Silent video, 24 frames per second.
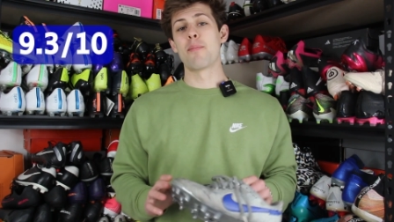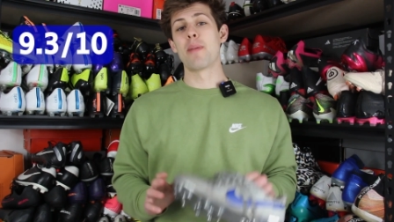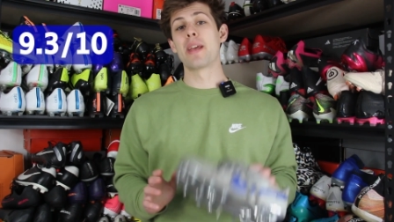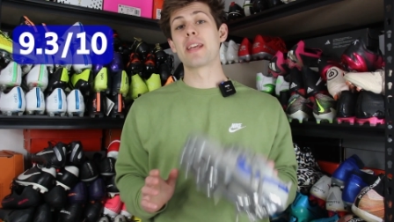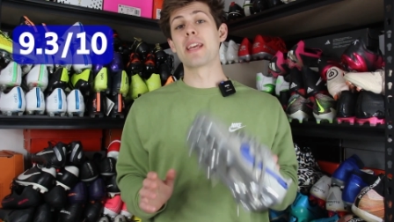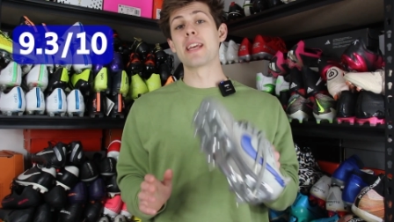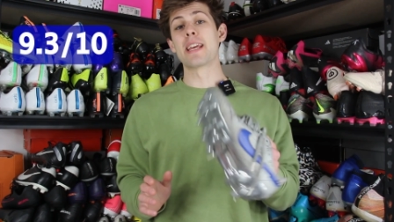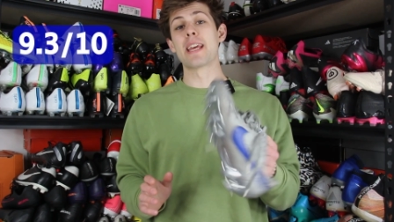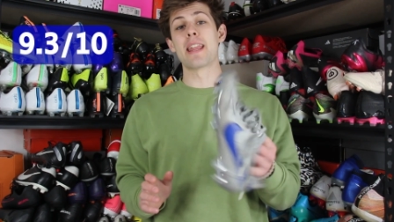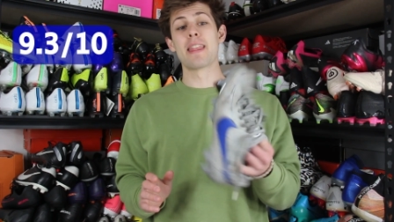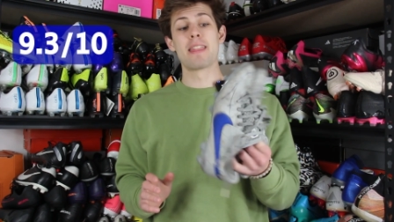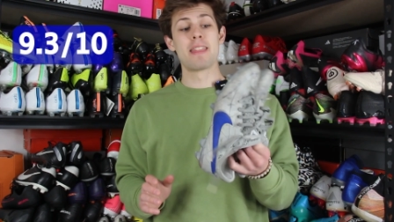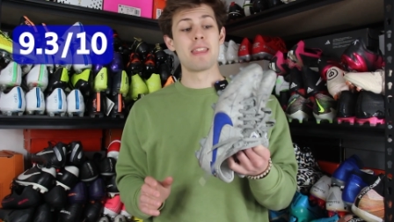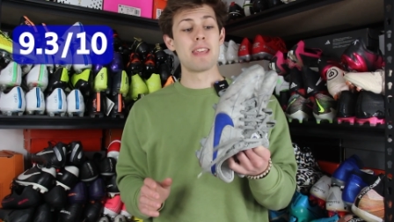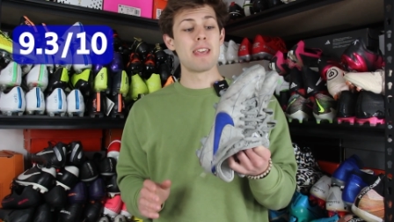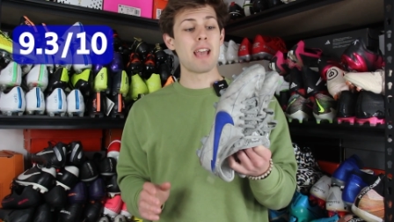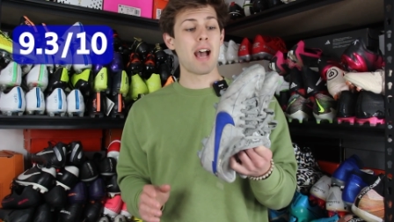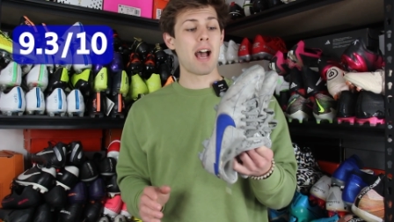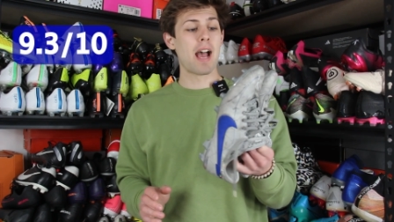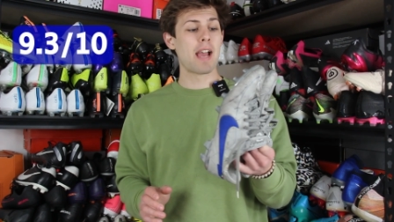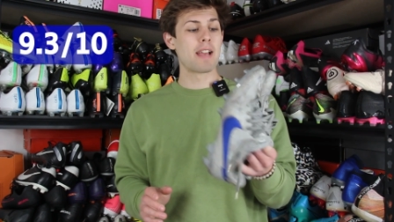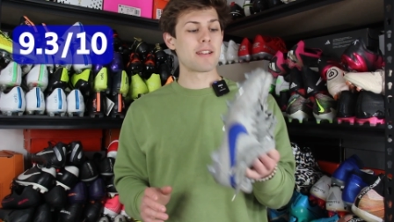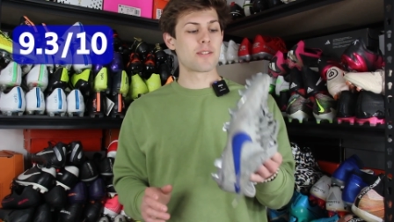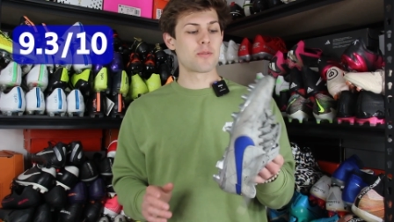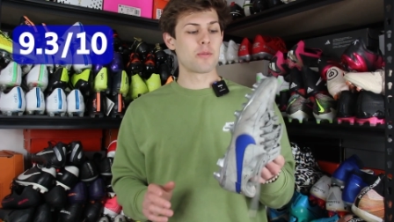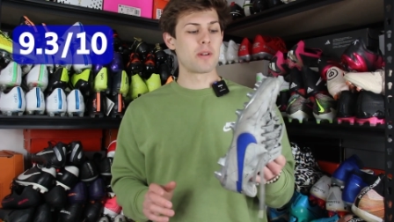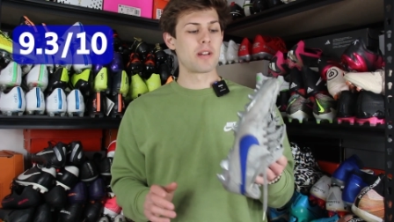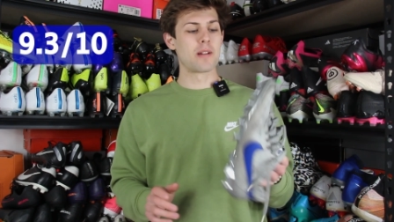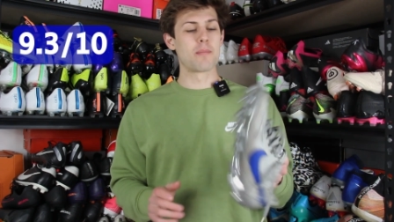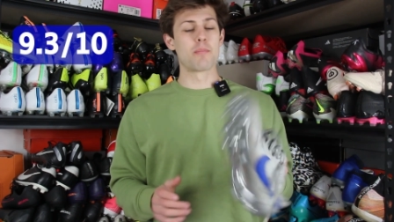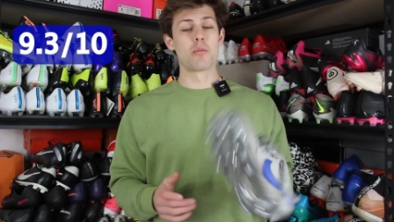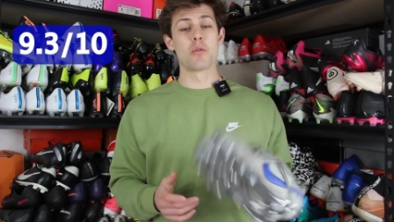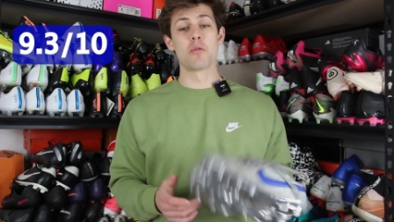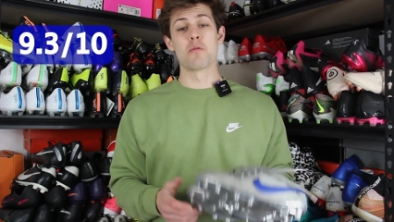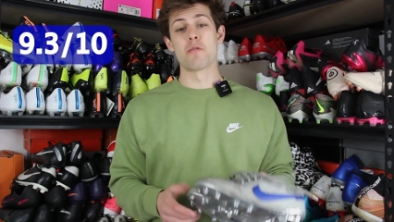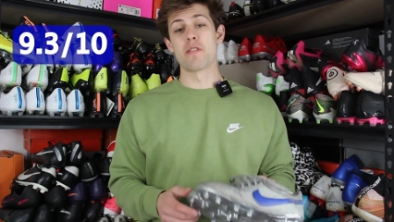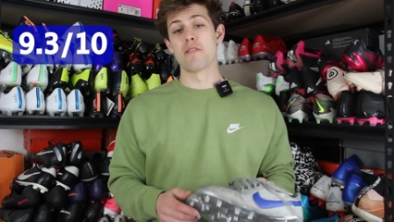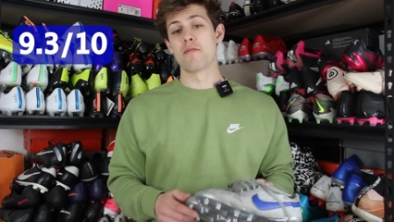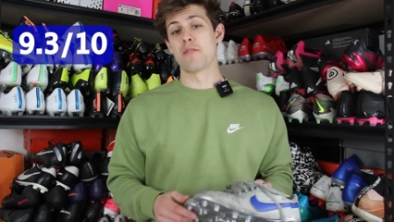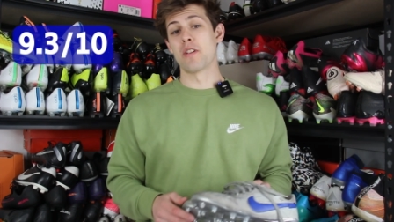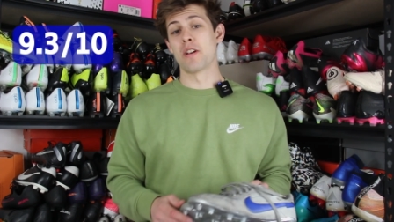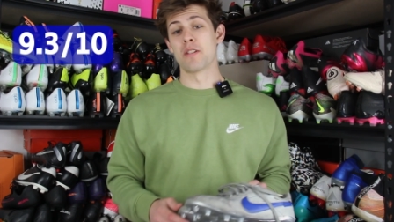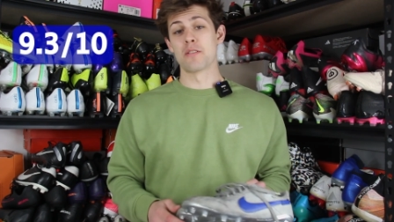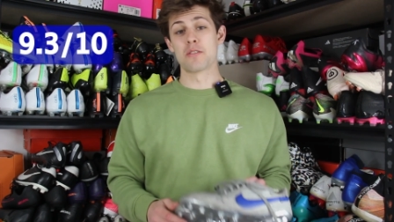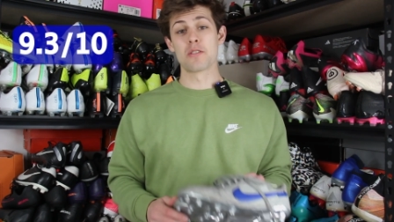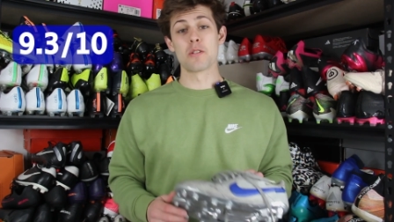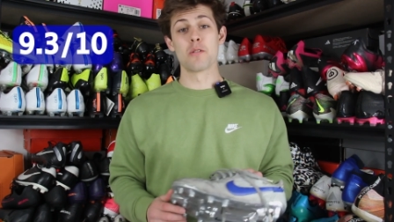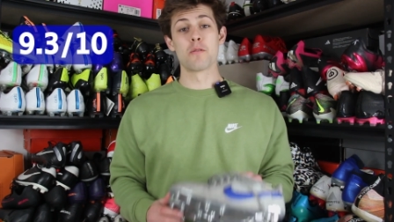making it the highest rated boot we've
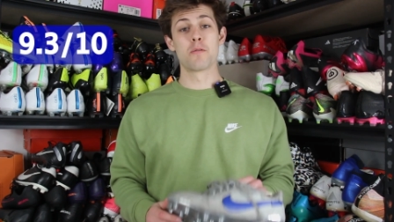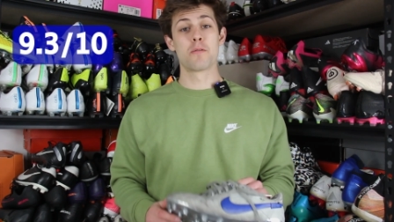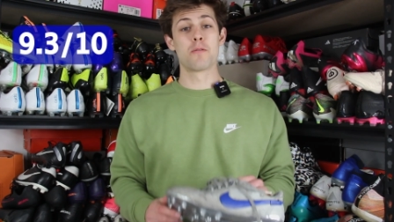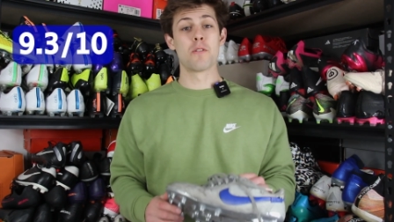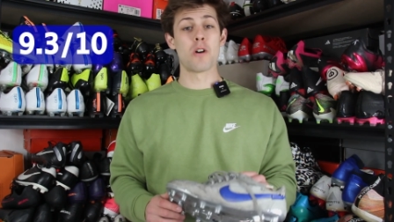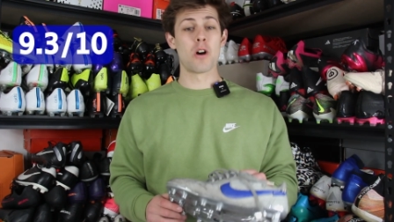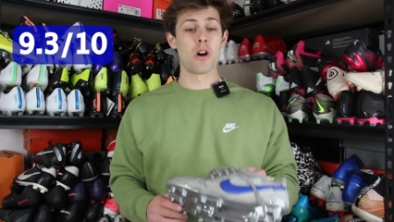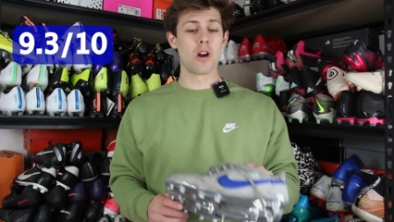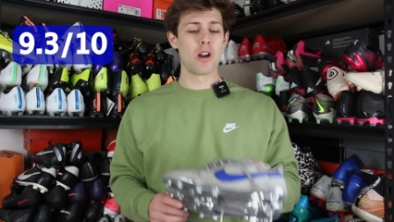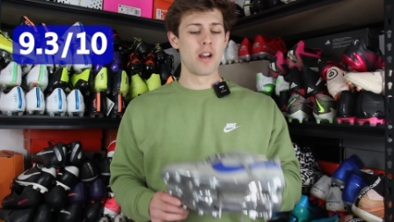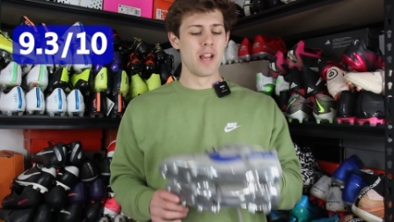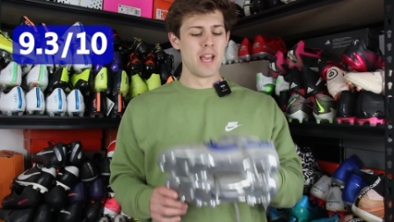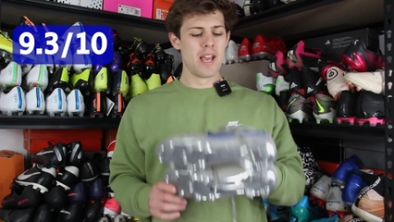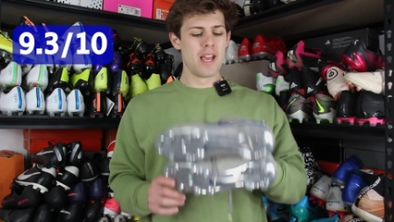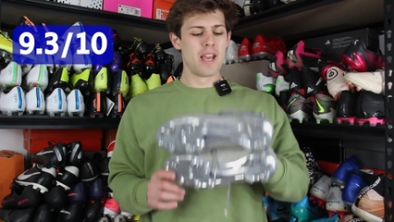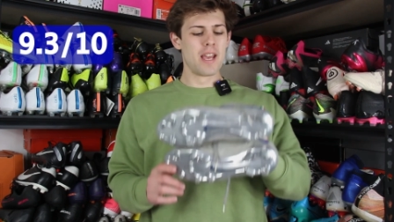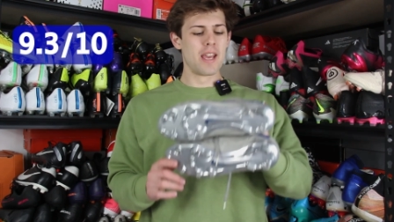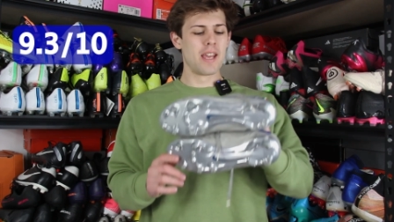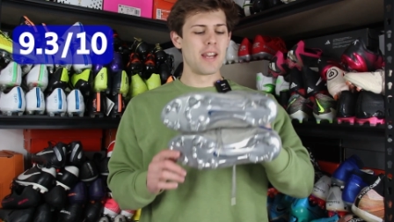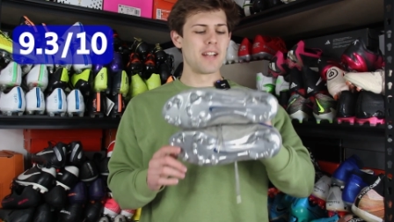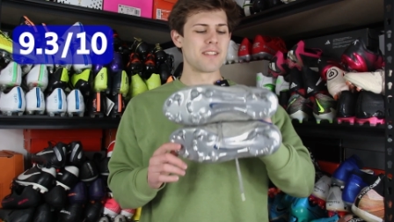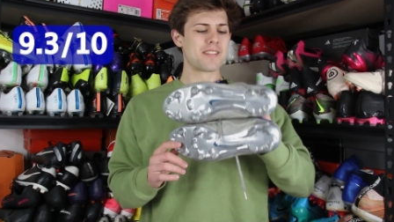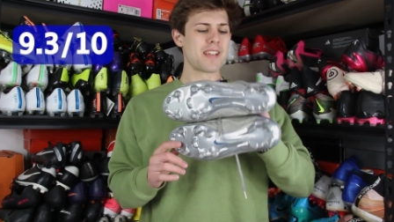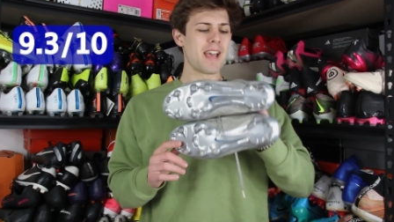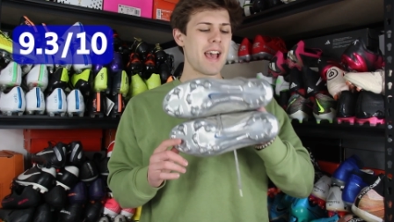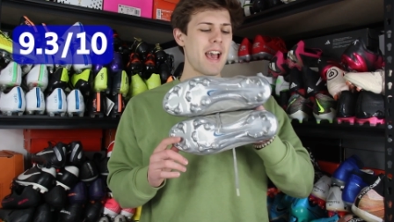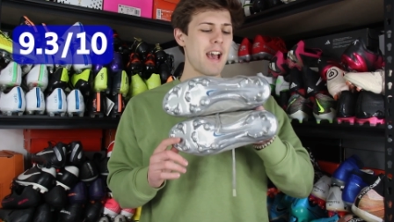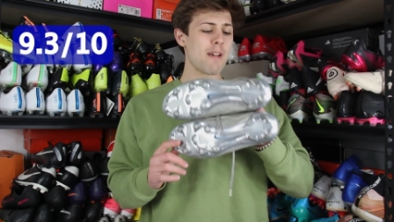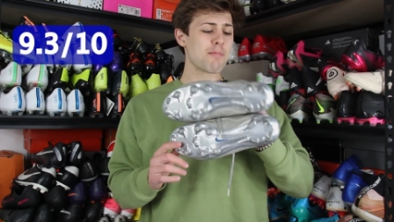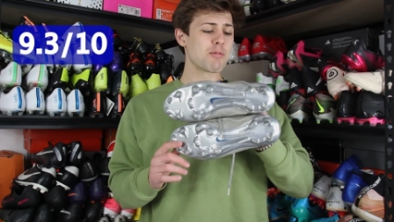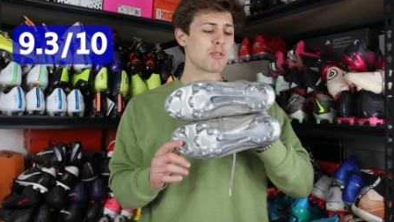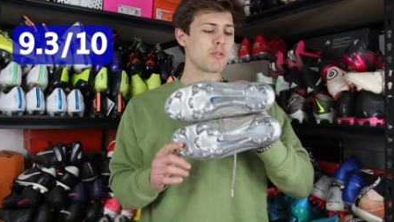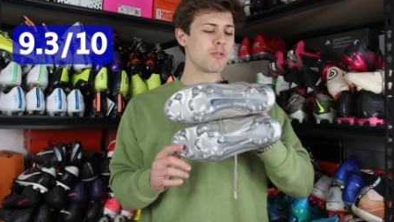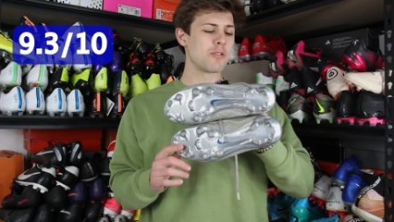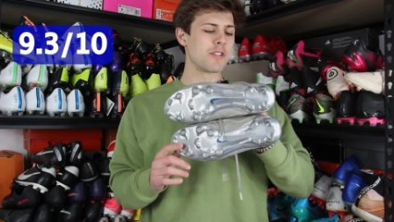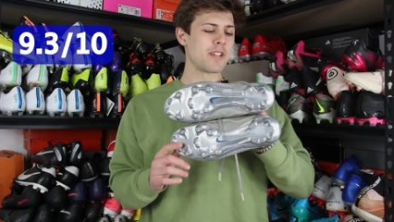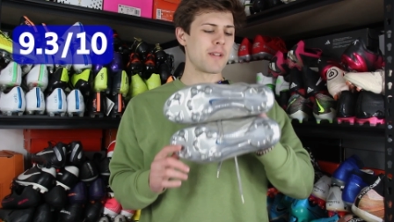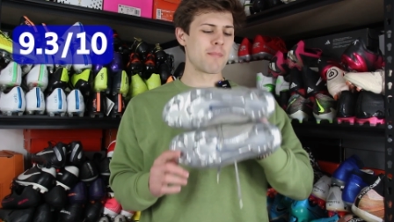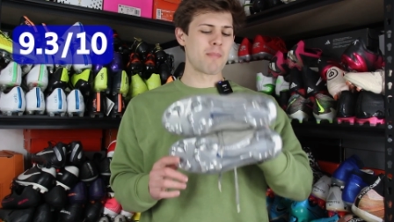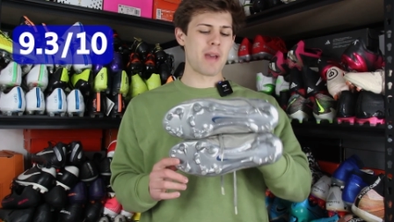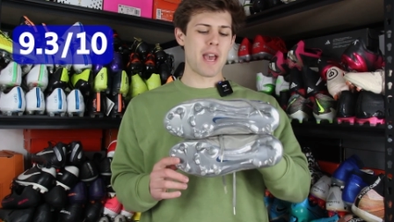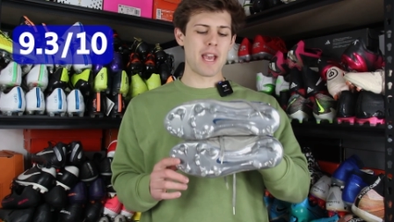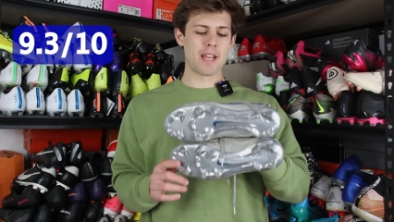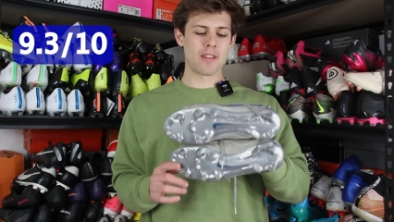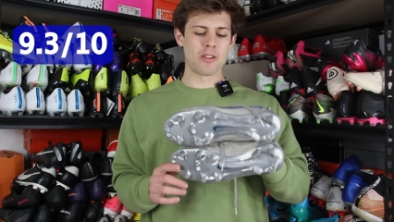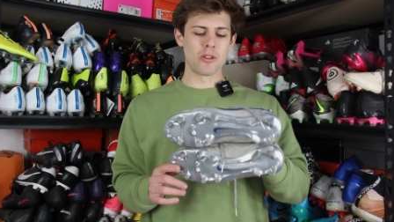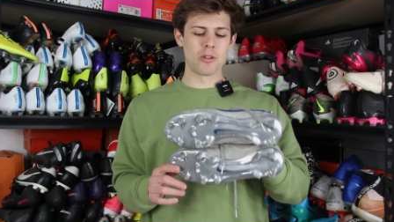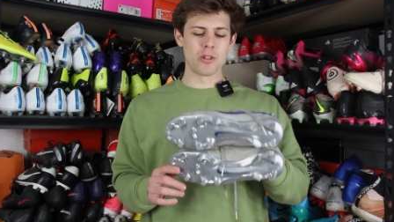done so far. It is absolutely
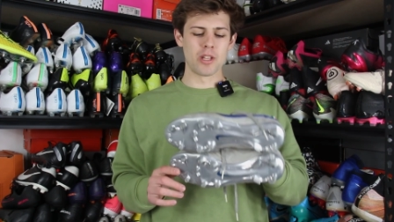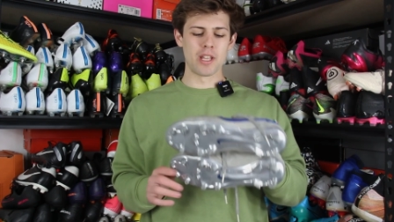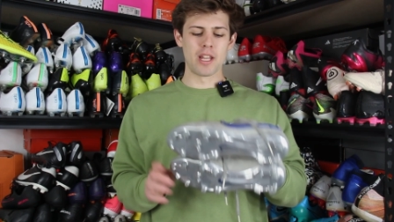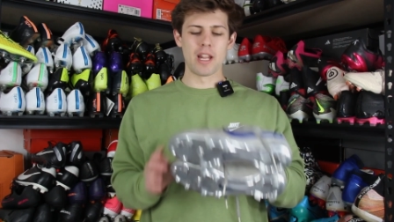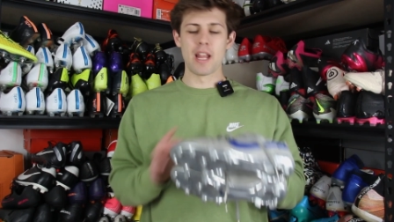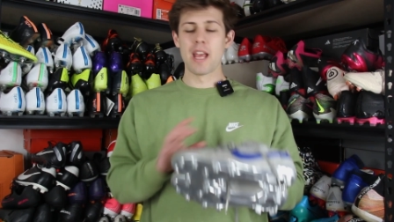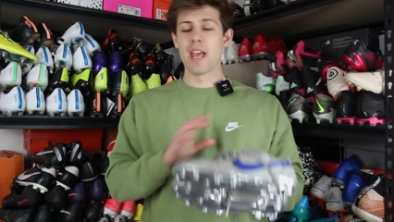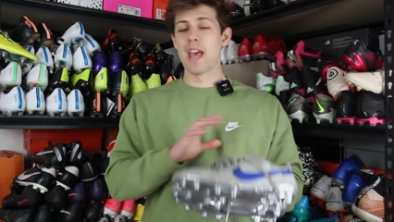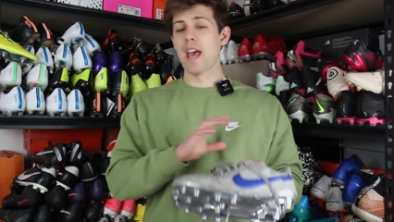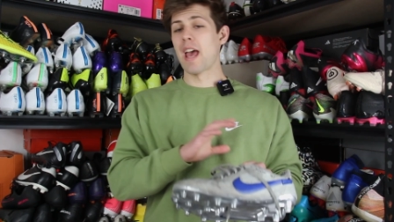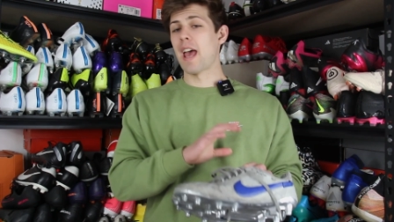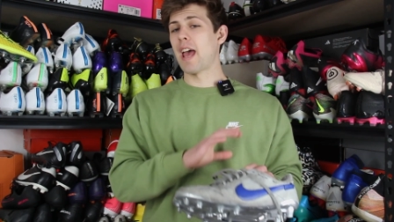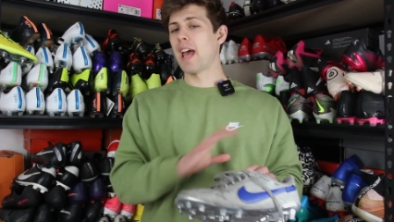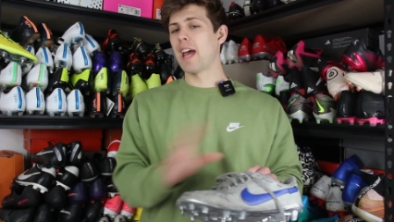immaculate.